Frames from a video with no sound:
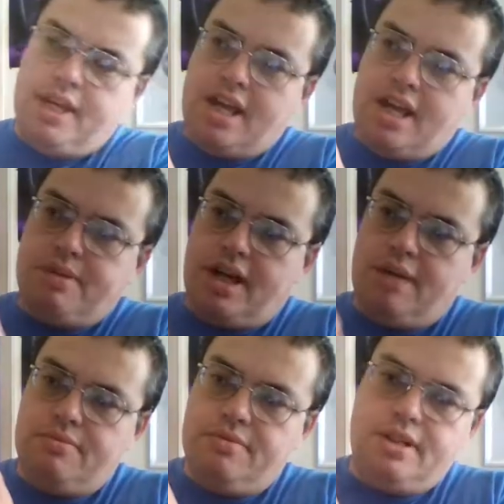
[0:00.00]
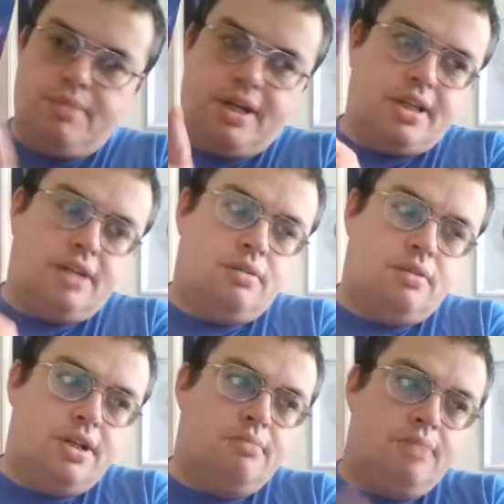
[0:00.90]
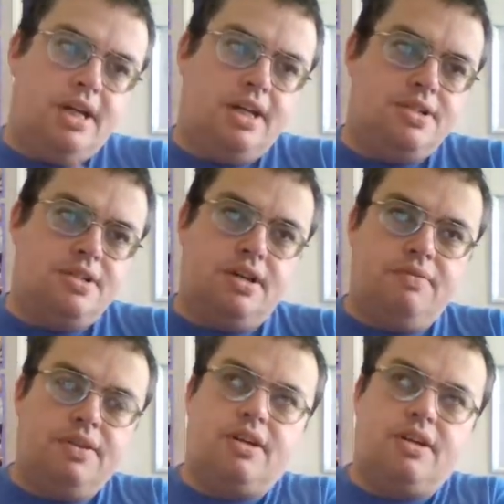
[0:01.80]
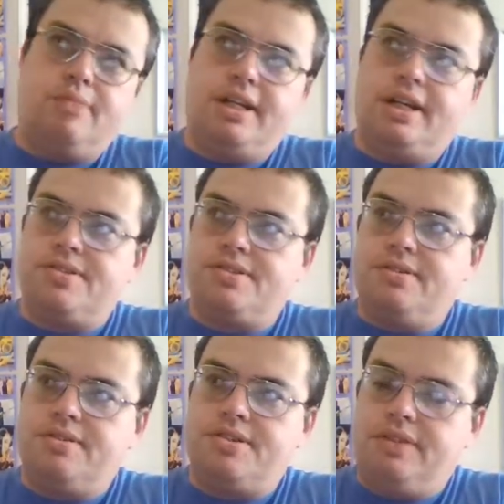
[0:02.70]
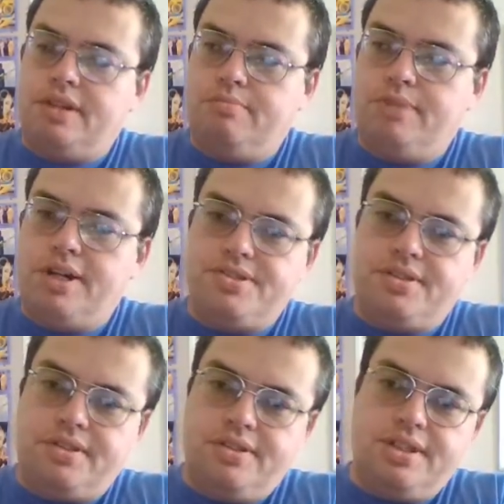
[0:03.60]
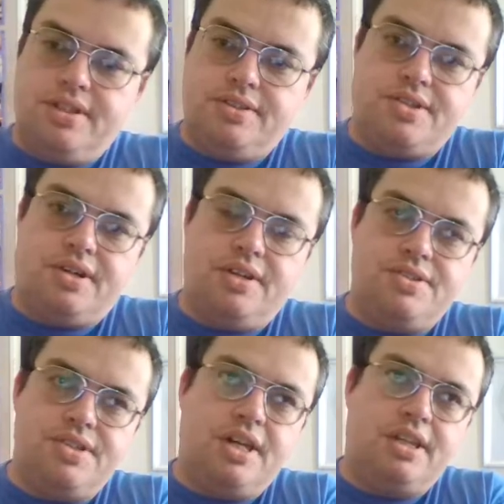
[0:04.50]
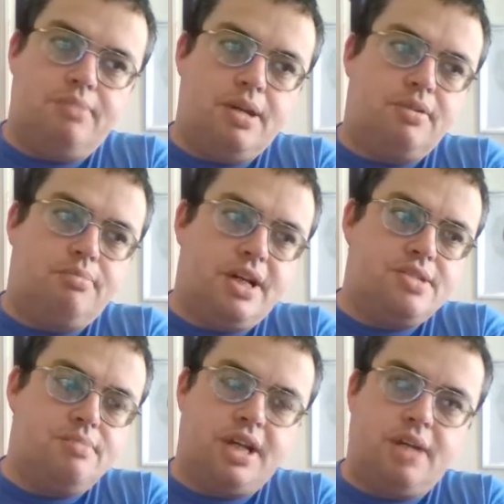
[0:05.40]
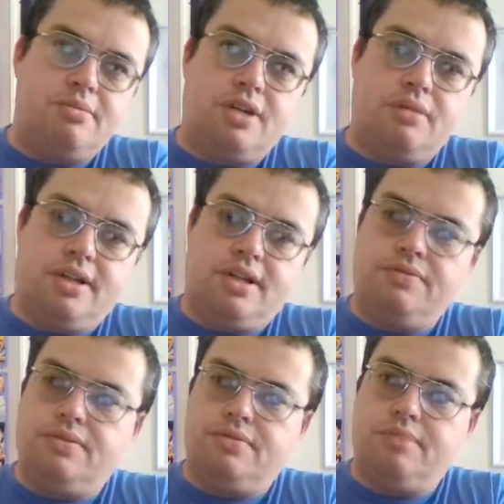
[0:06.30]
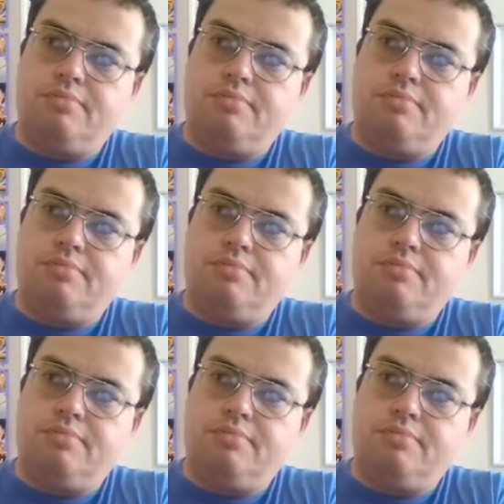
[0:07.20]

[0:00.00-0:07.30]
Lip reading: they became really big. They were well made, I think they were made out of silk or something. They were based on Indian designs, and the people of Paisley became quite well off with it.